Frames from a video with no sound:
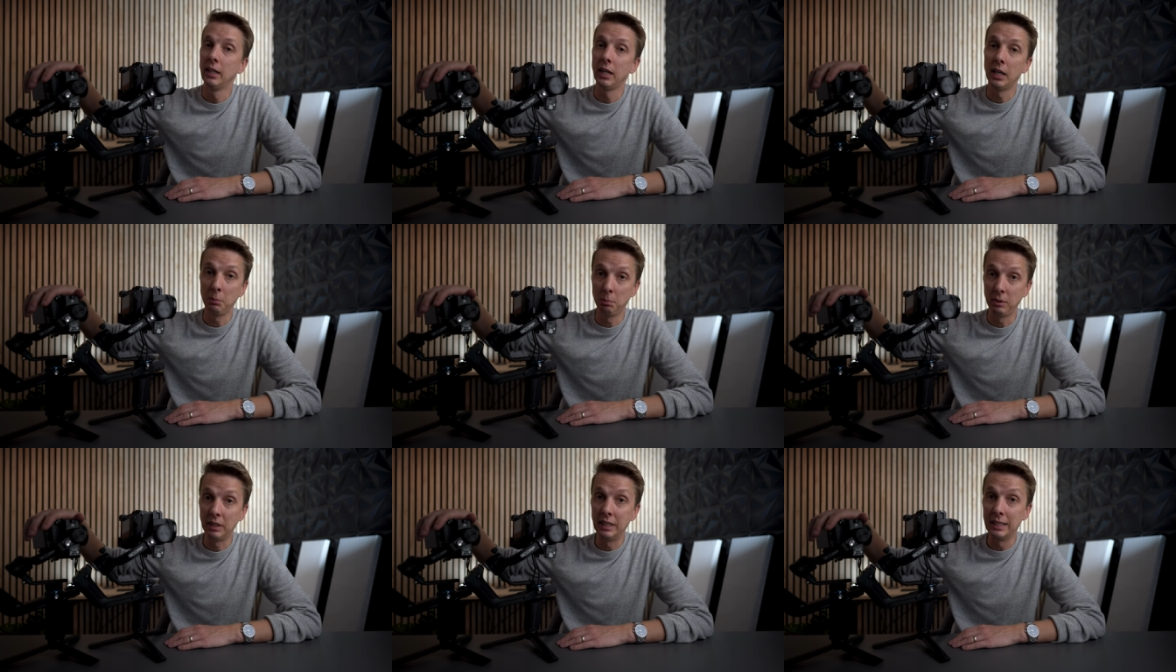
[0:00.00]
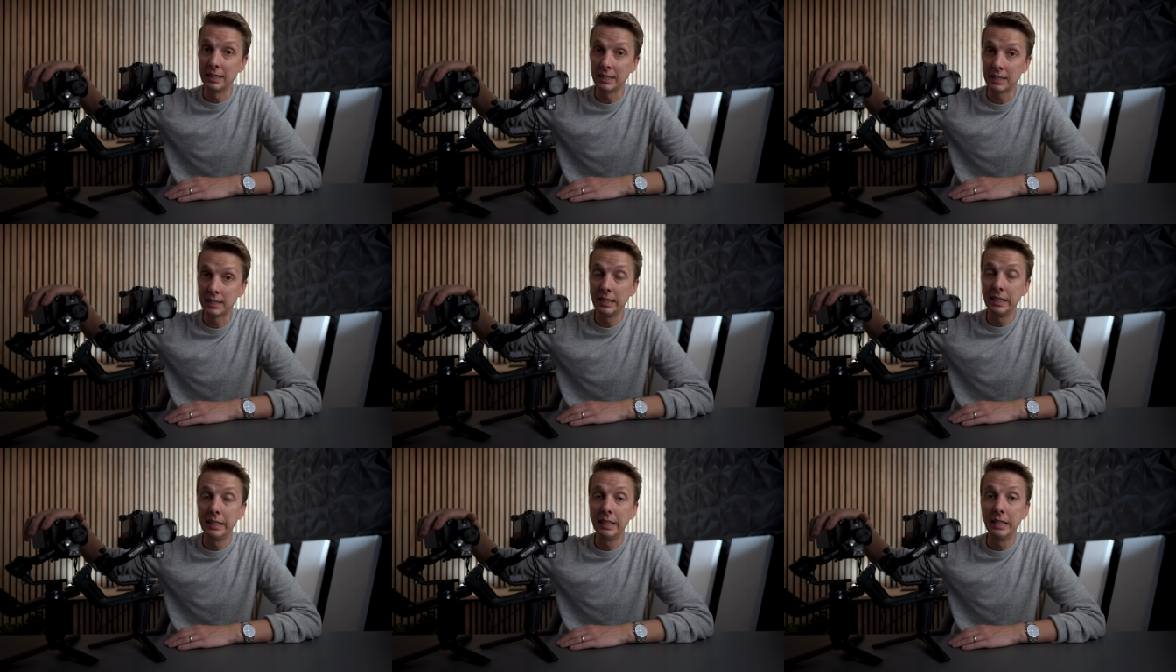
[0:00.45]

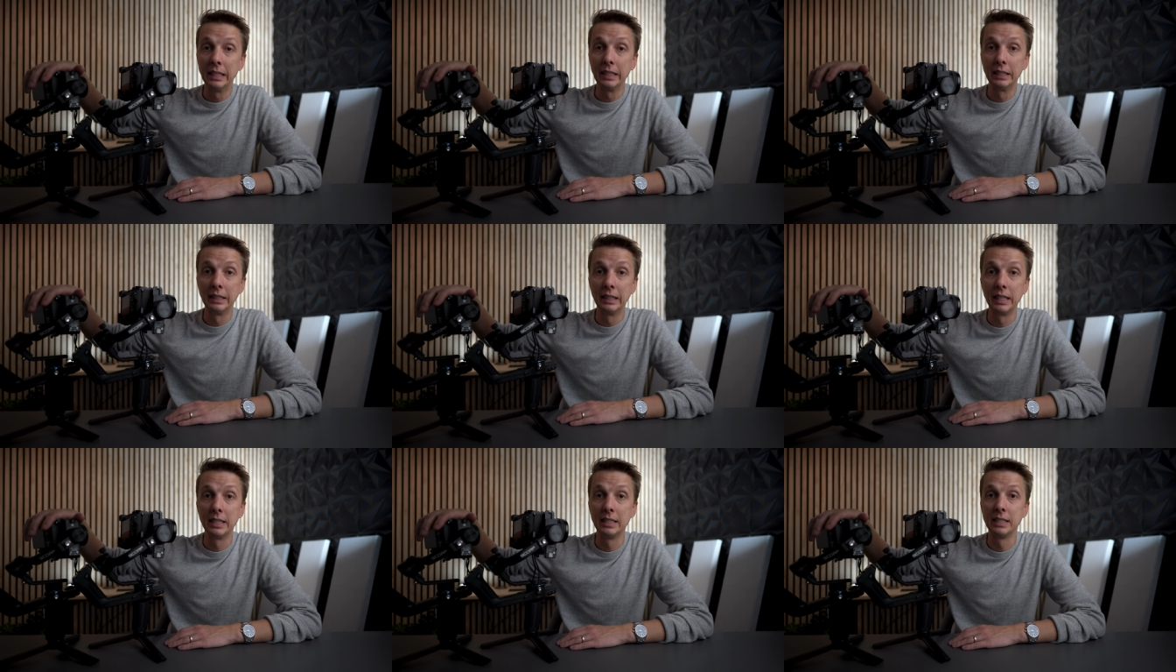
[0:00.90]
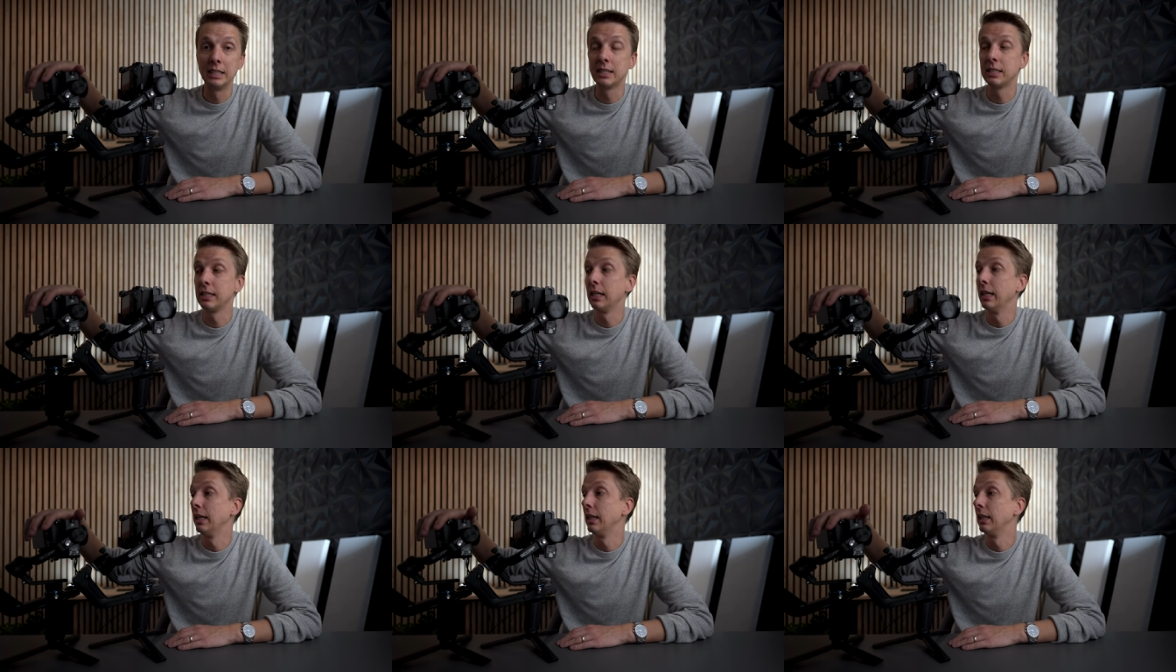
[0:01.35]
APS-C
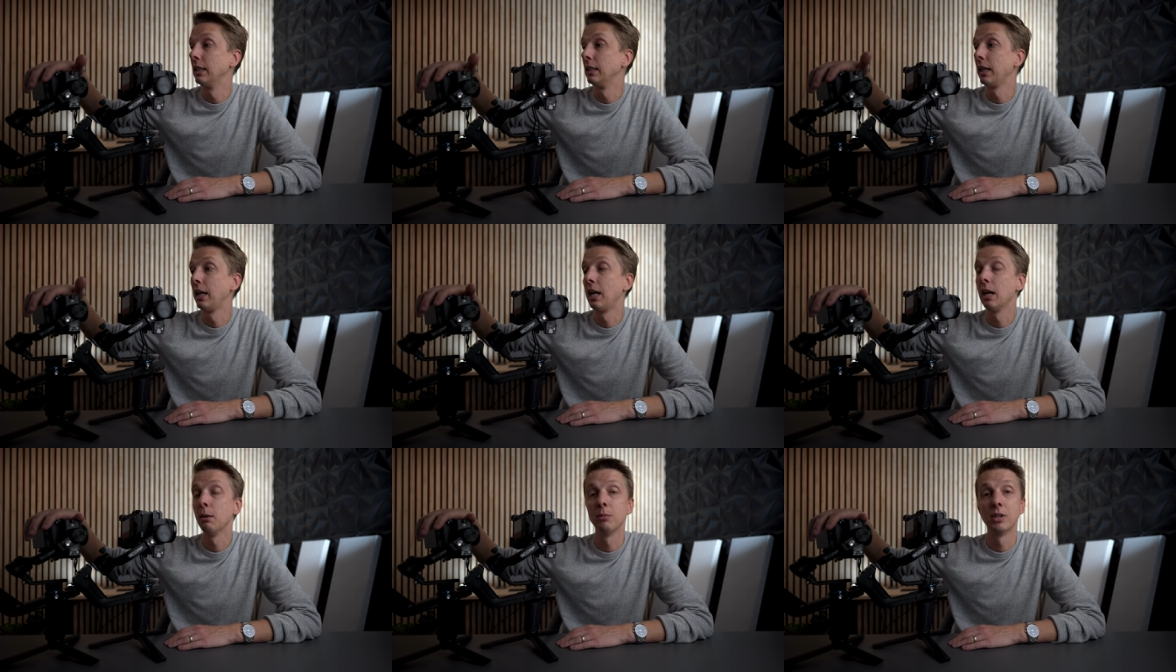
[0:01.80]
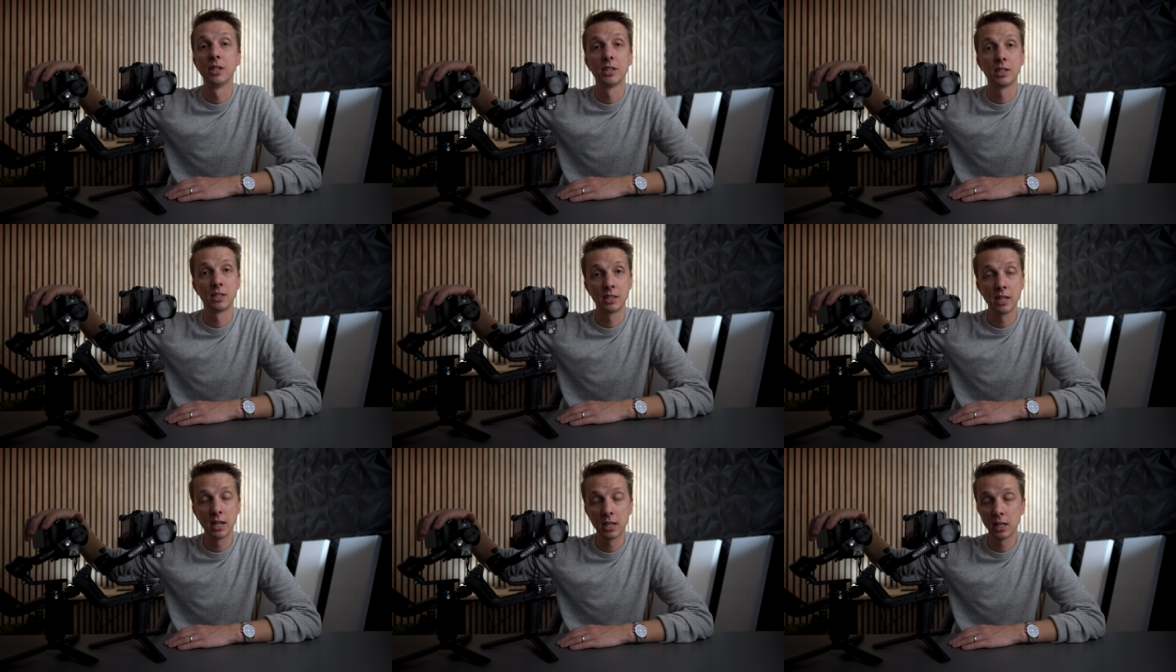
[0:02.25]
lens and camera
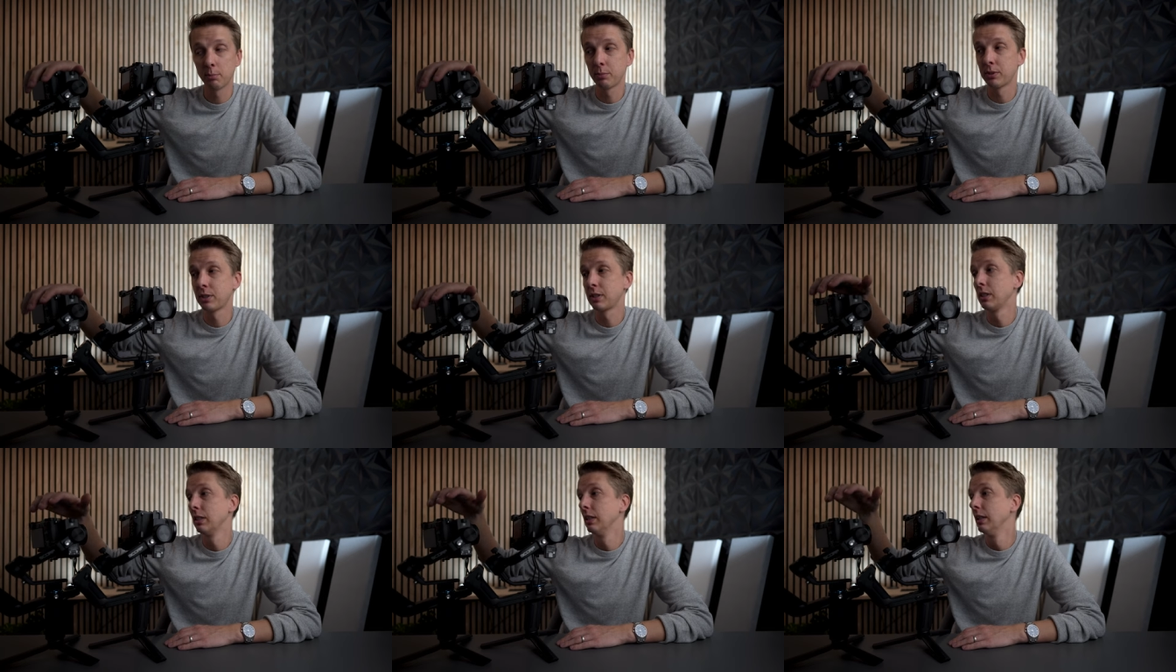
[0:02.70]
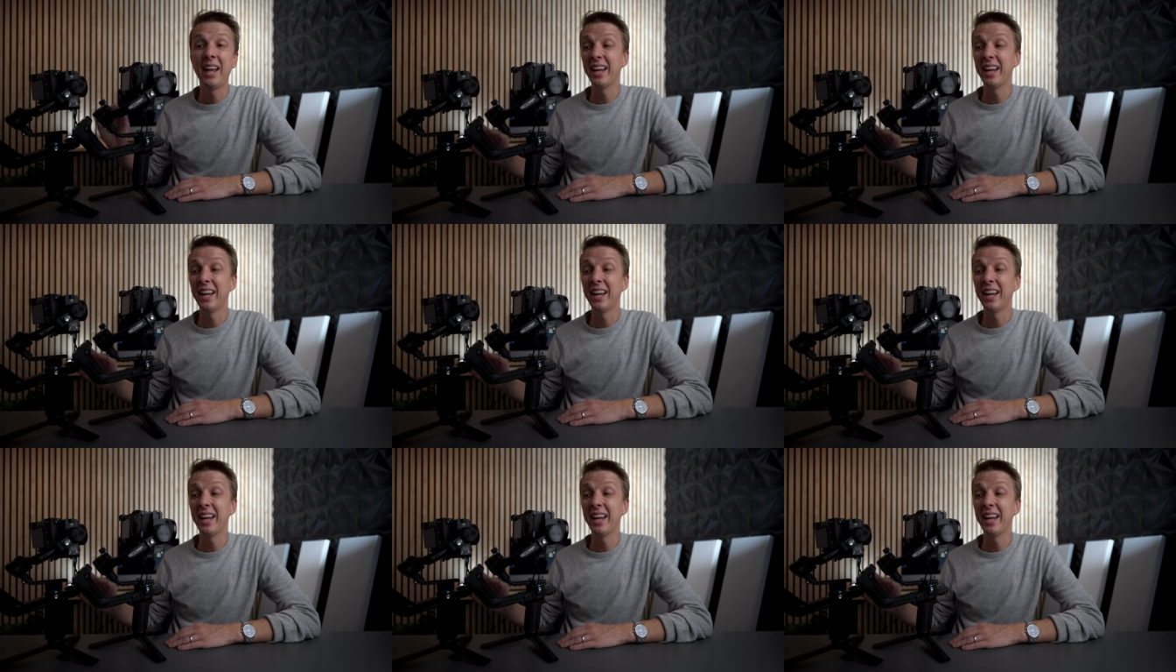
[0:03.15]
setups.